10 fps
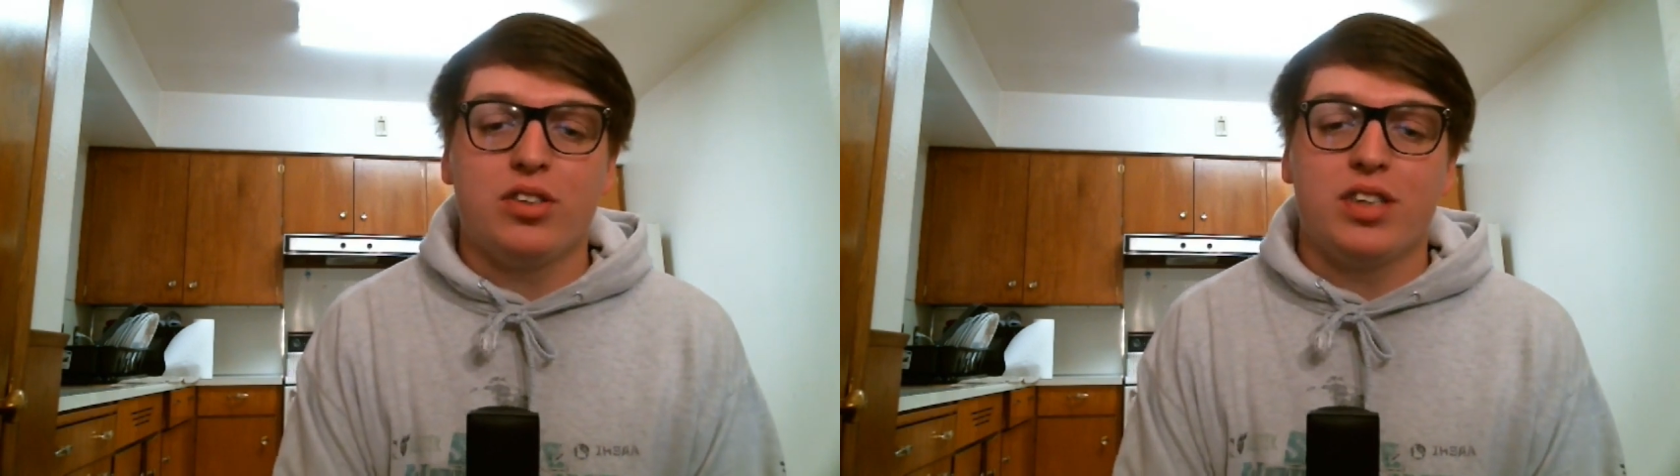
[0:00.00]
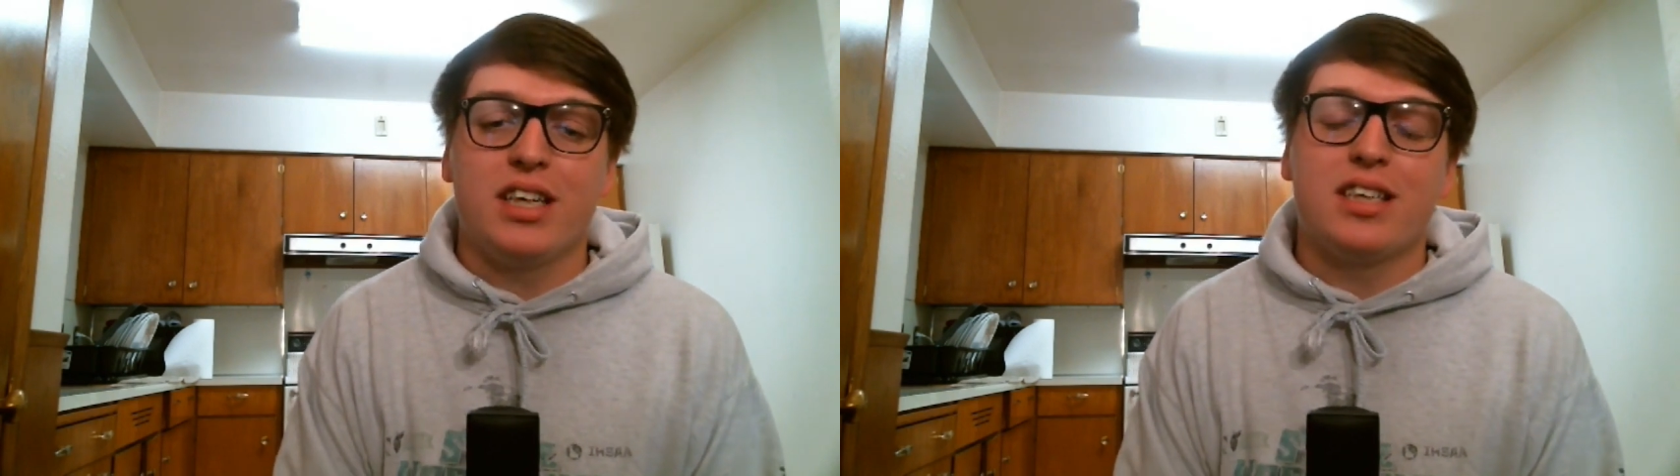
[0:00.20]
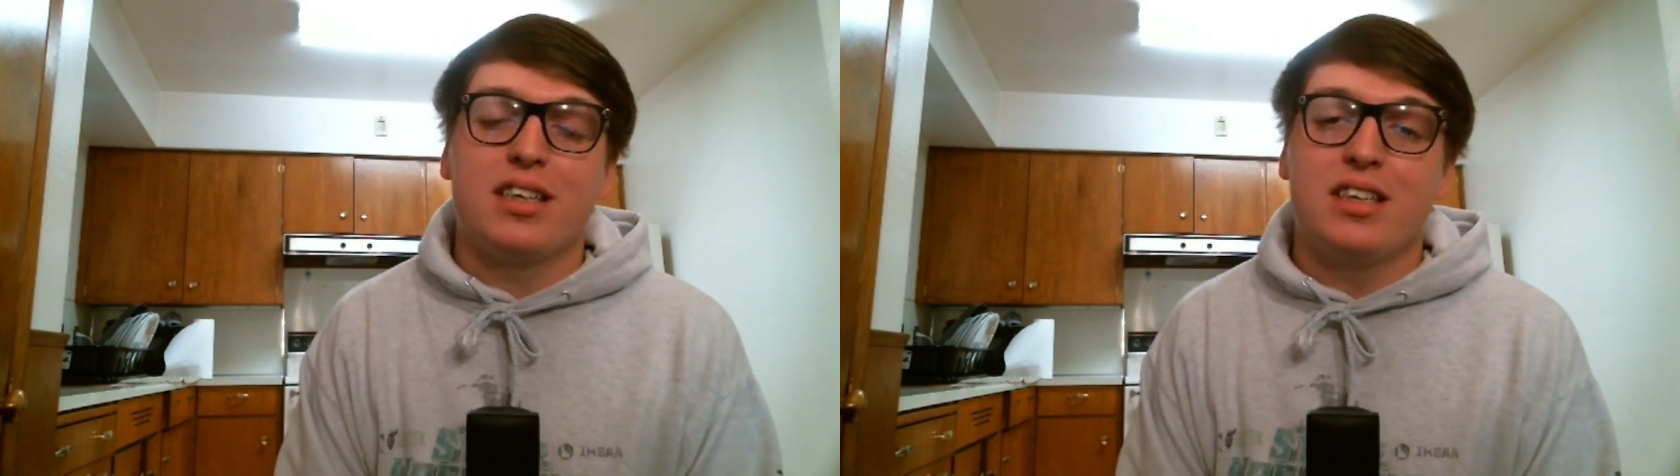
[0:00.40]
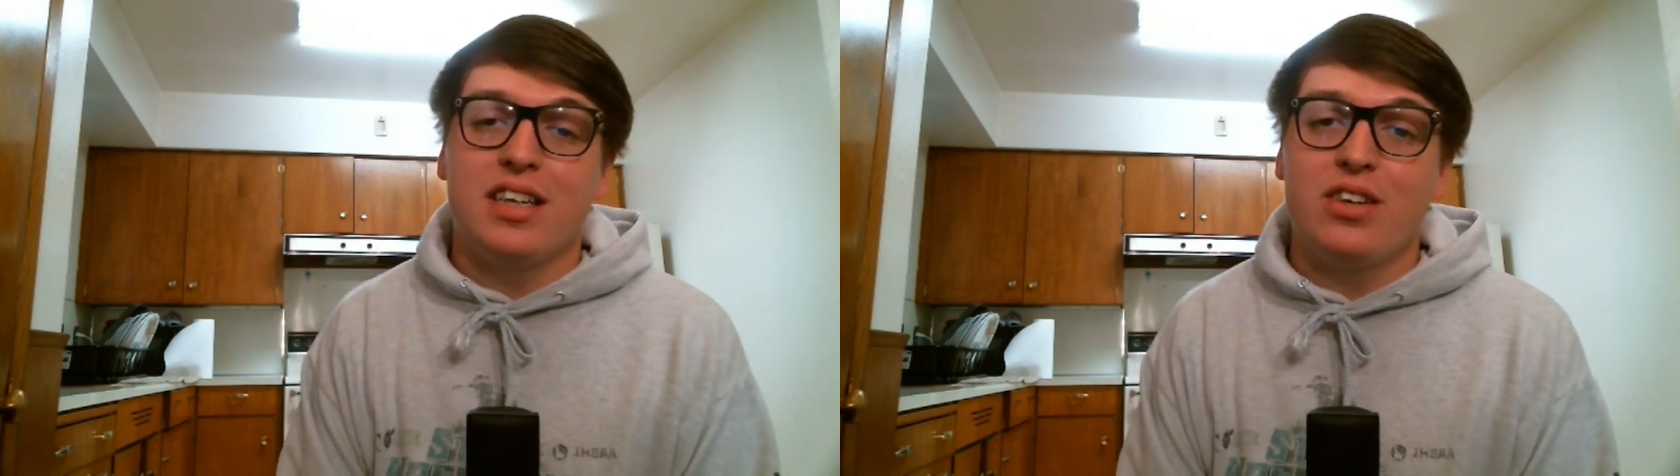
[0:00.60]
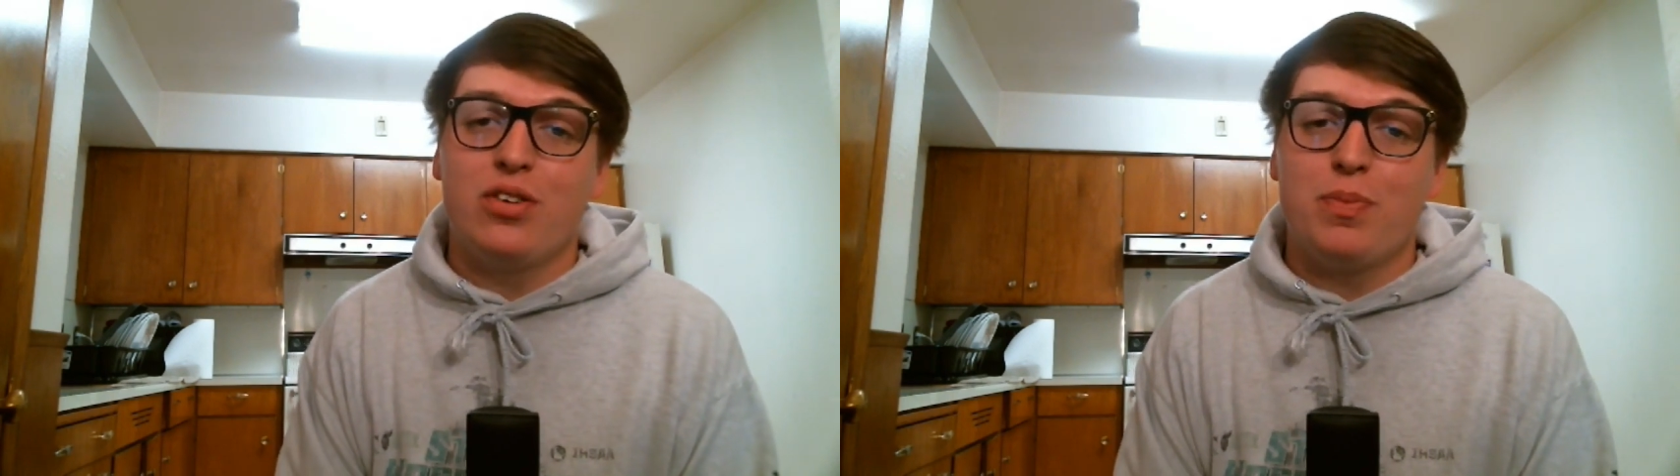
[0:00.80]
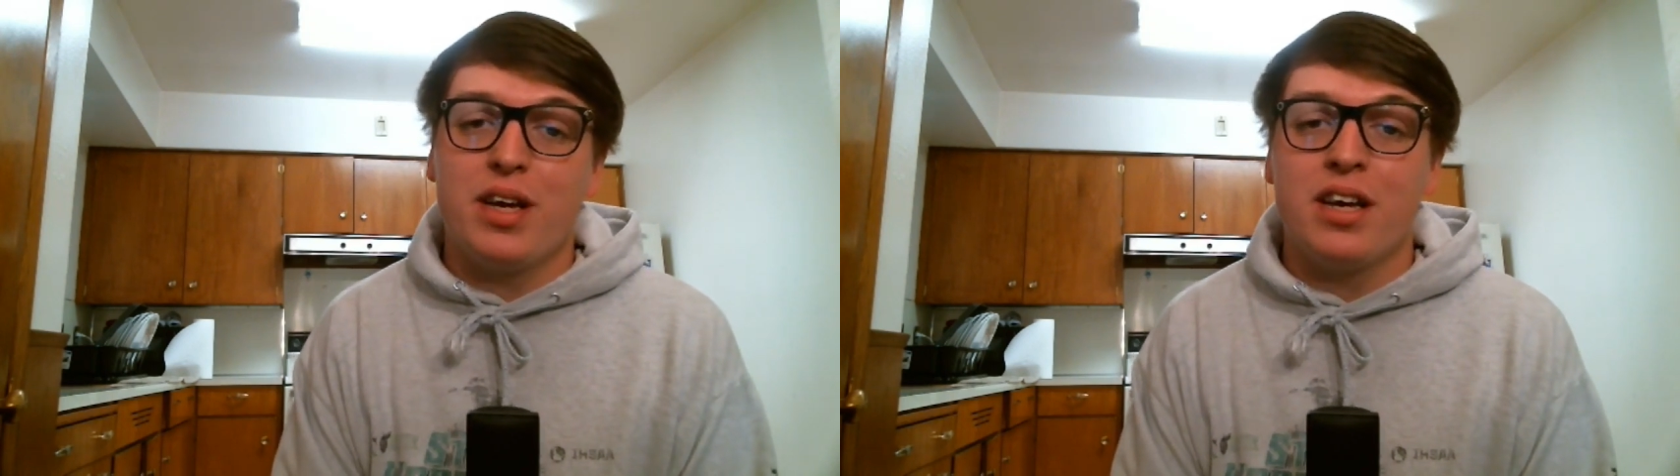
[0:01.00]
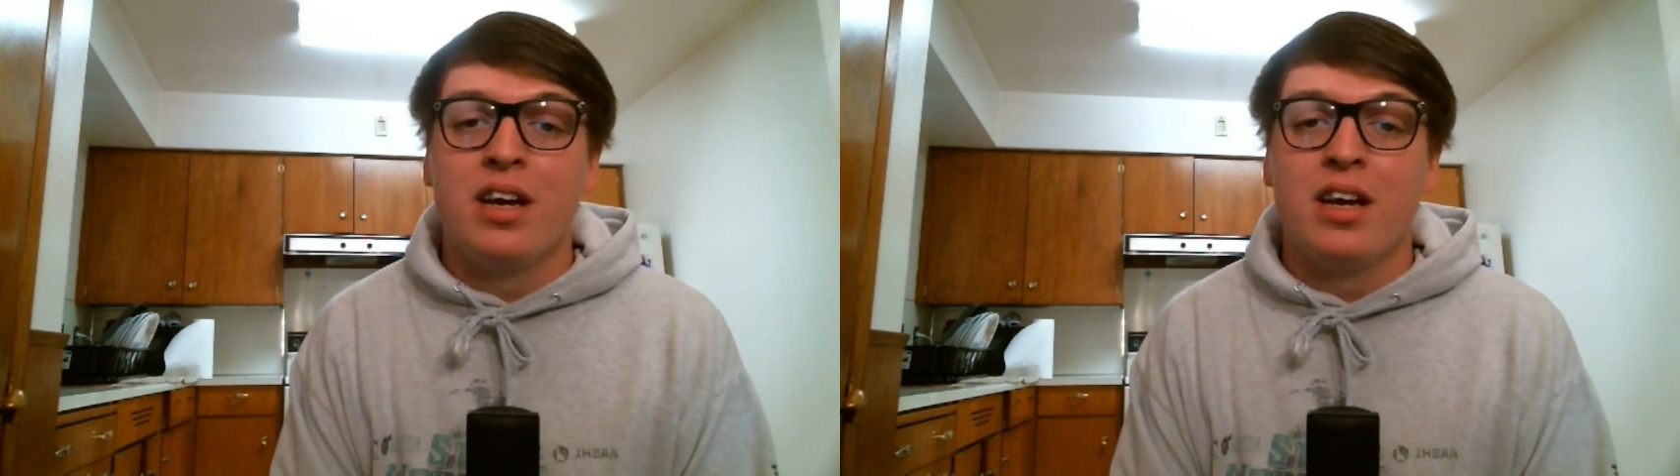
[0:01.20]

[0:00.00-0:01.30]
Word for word: and he can continue to be